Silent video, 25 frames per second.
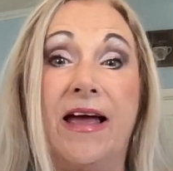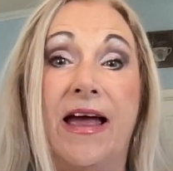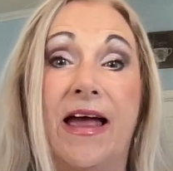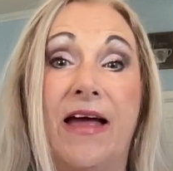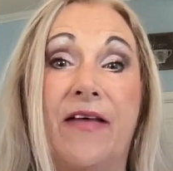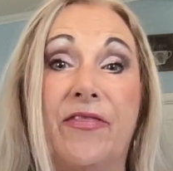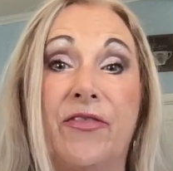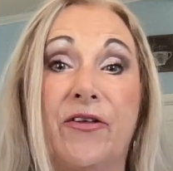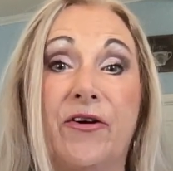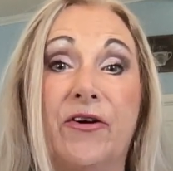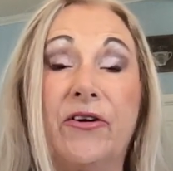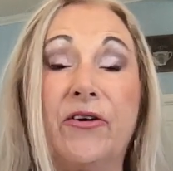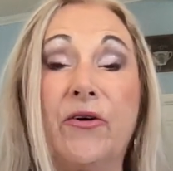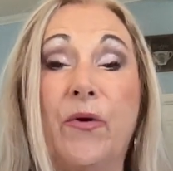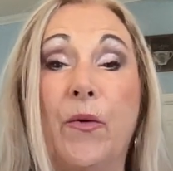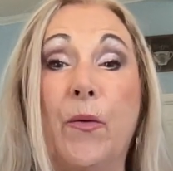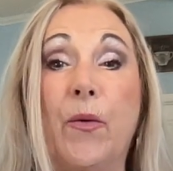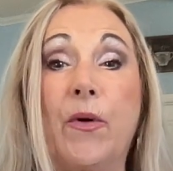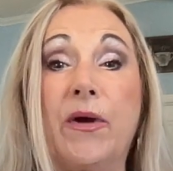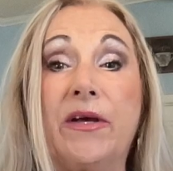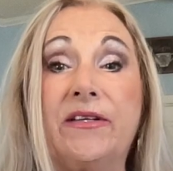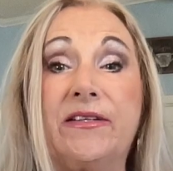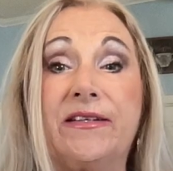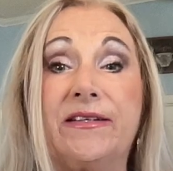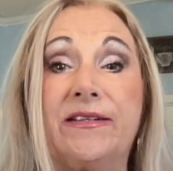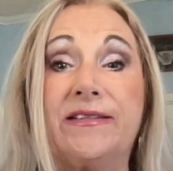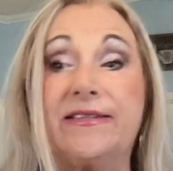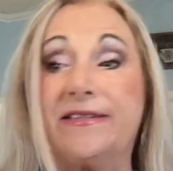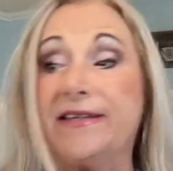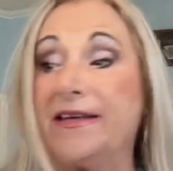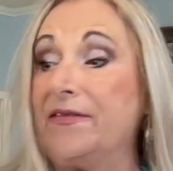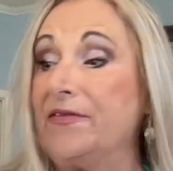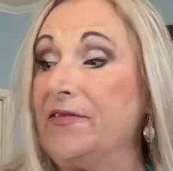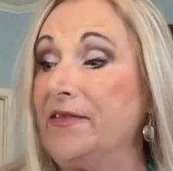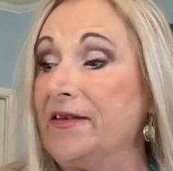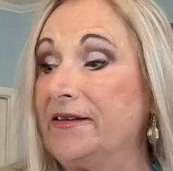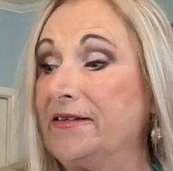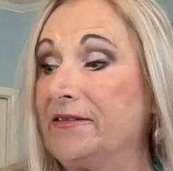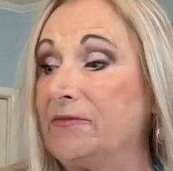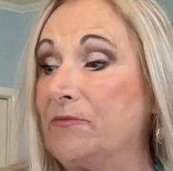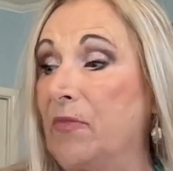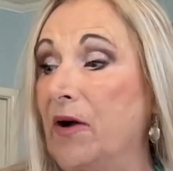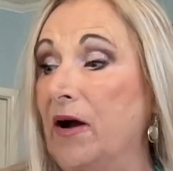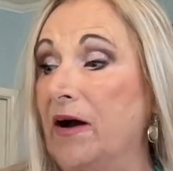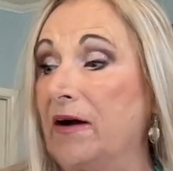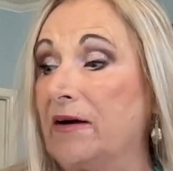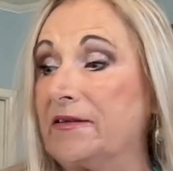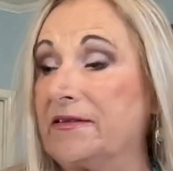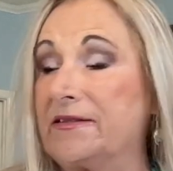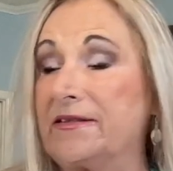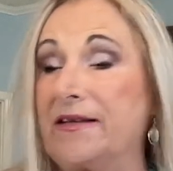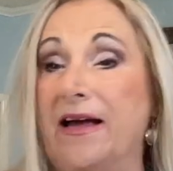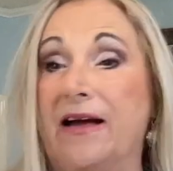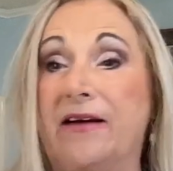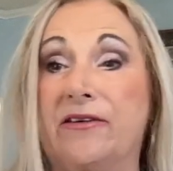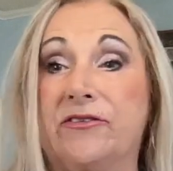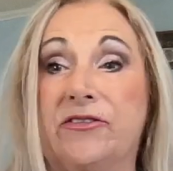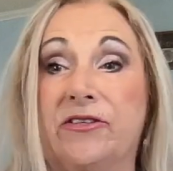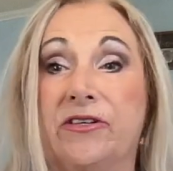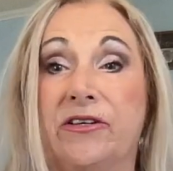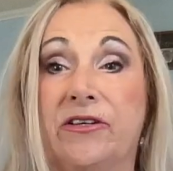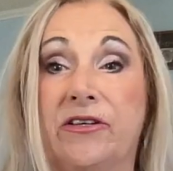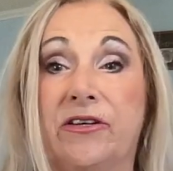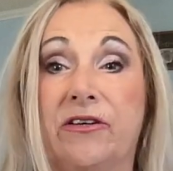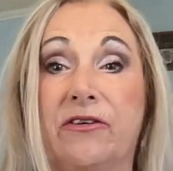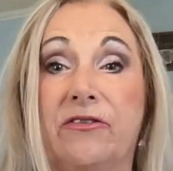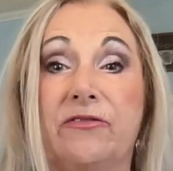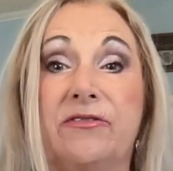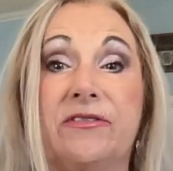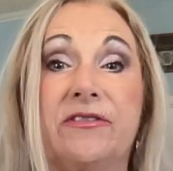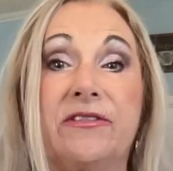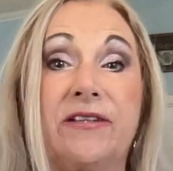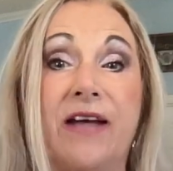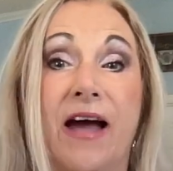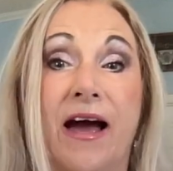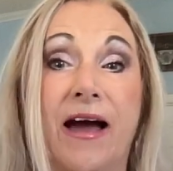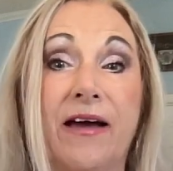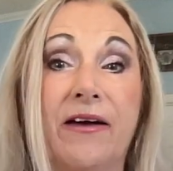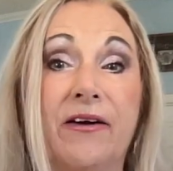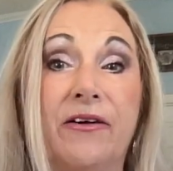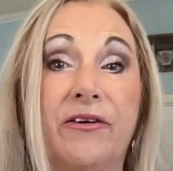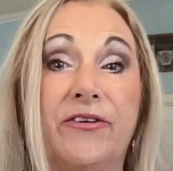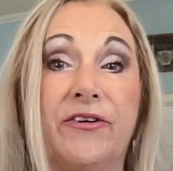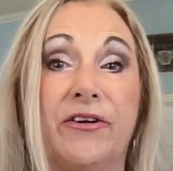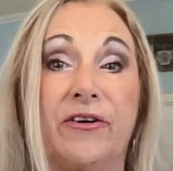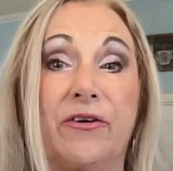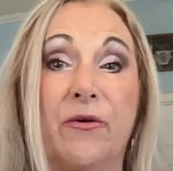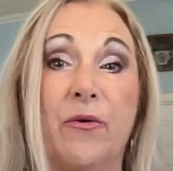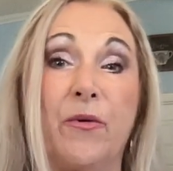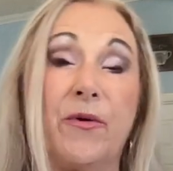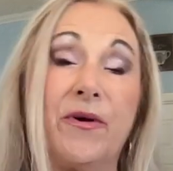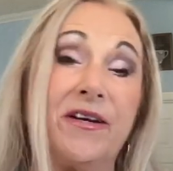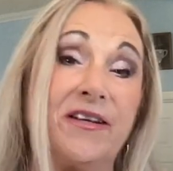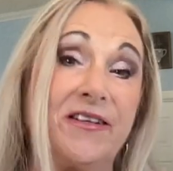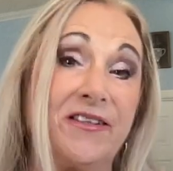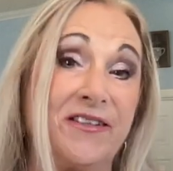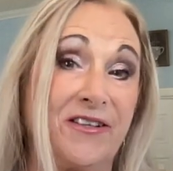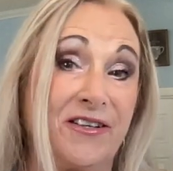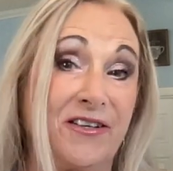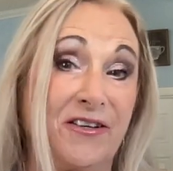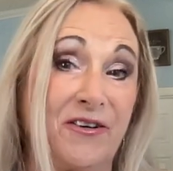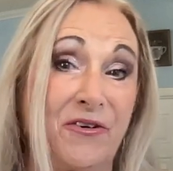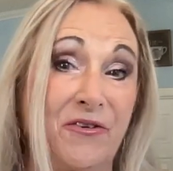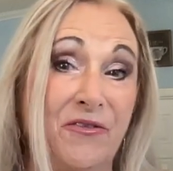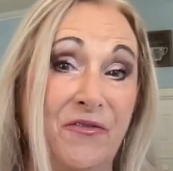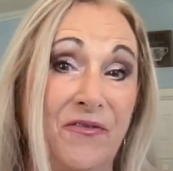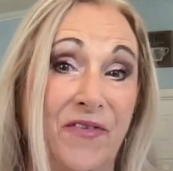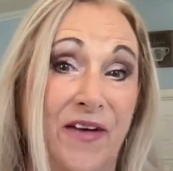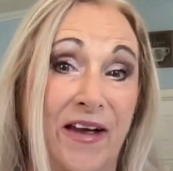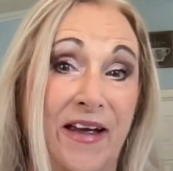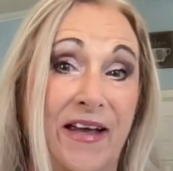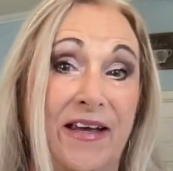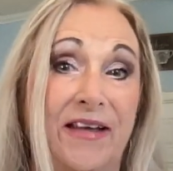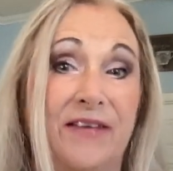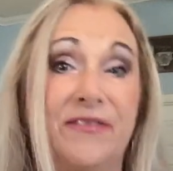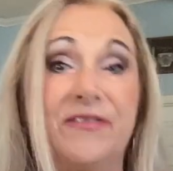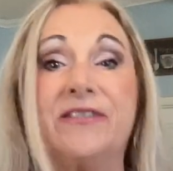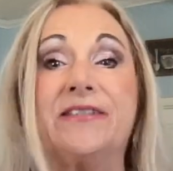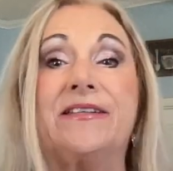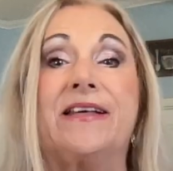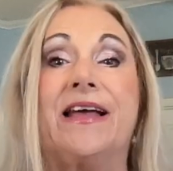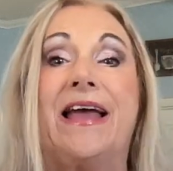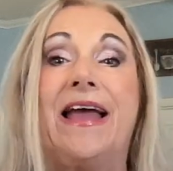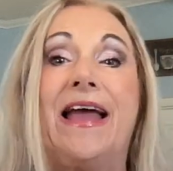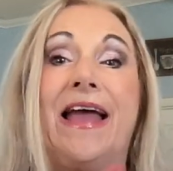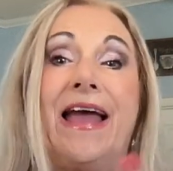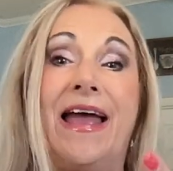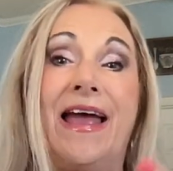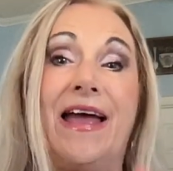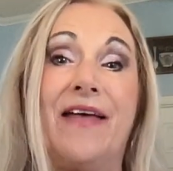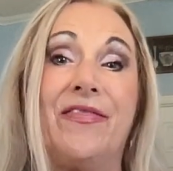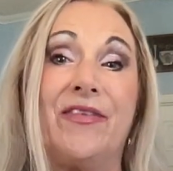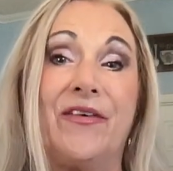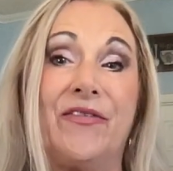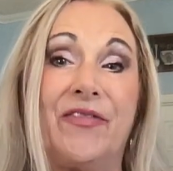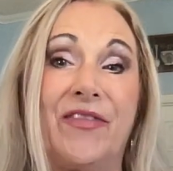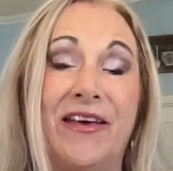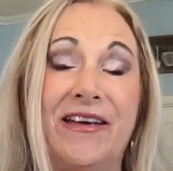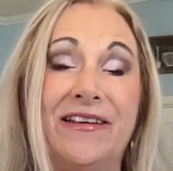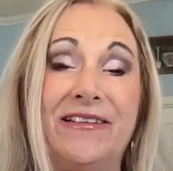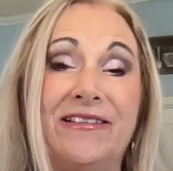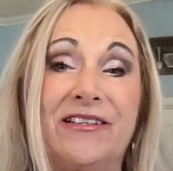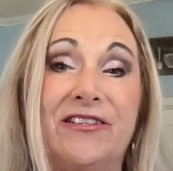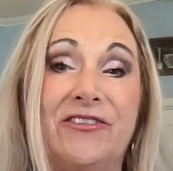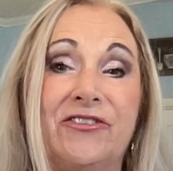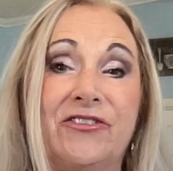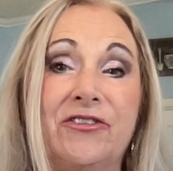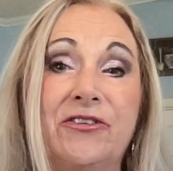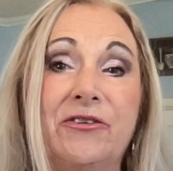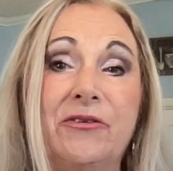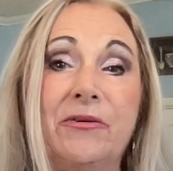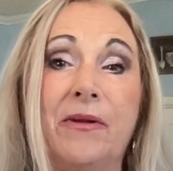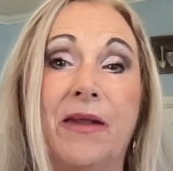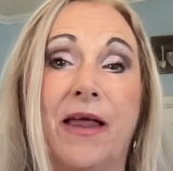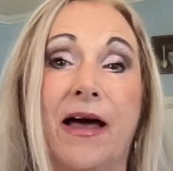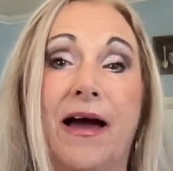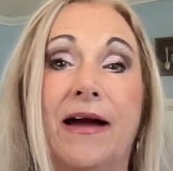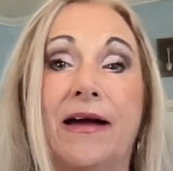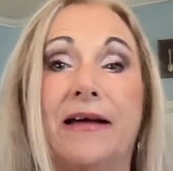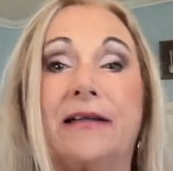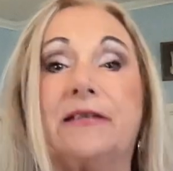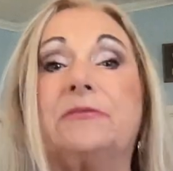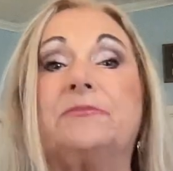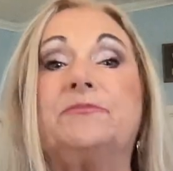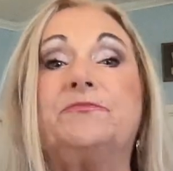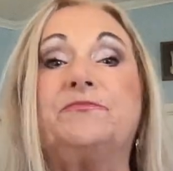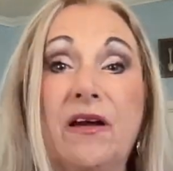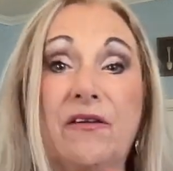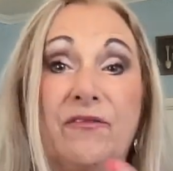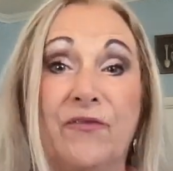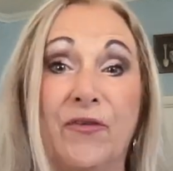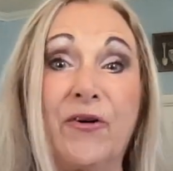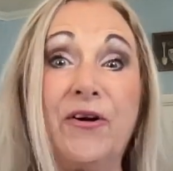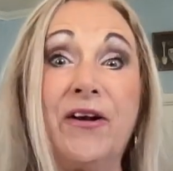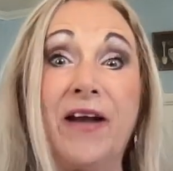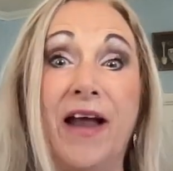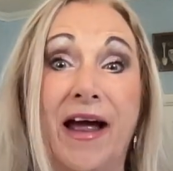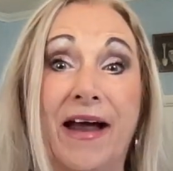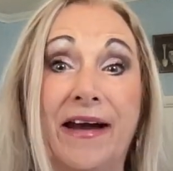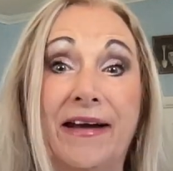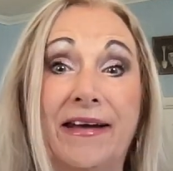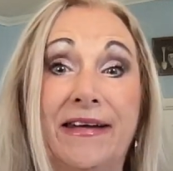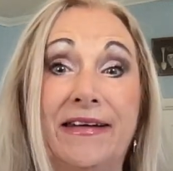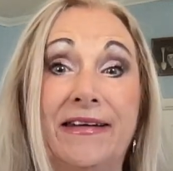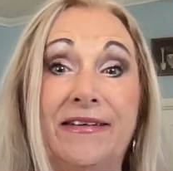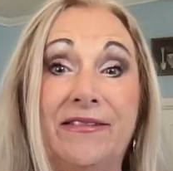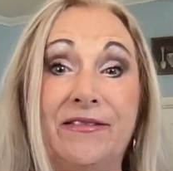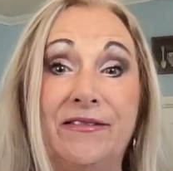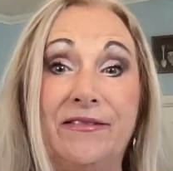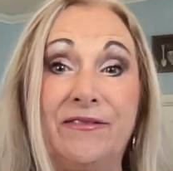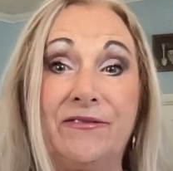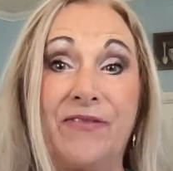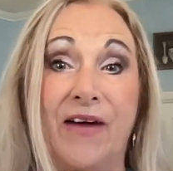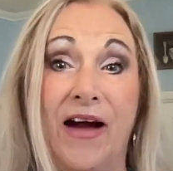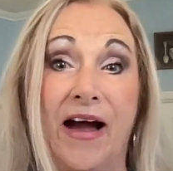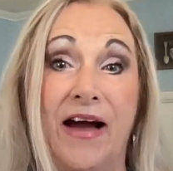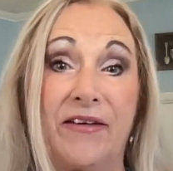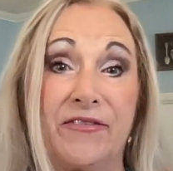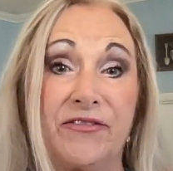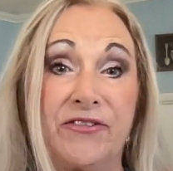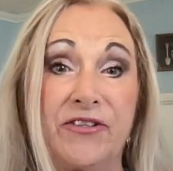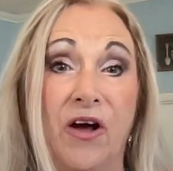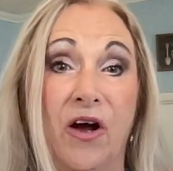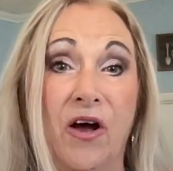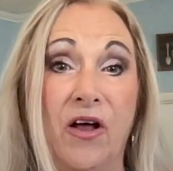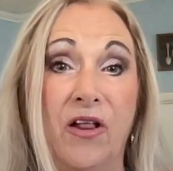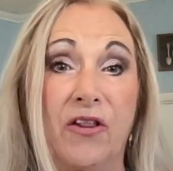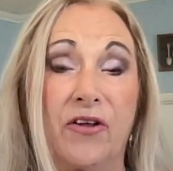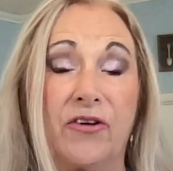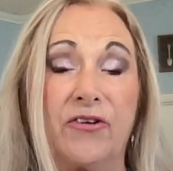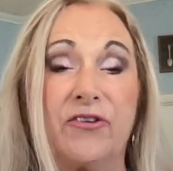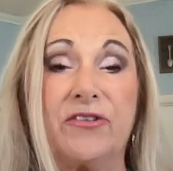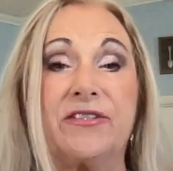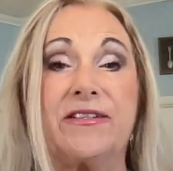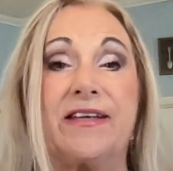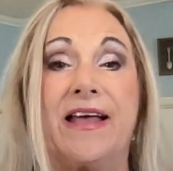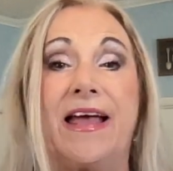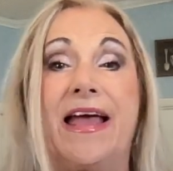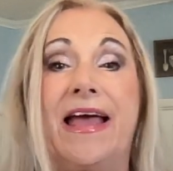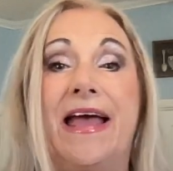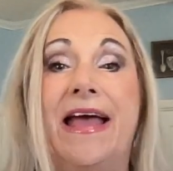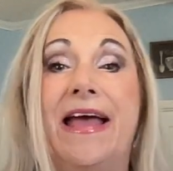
And they're going to send this box out to you, styled according to your faves and the things that you like, for $95.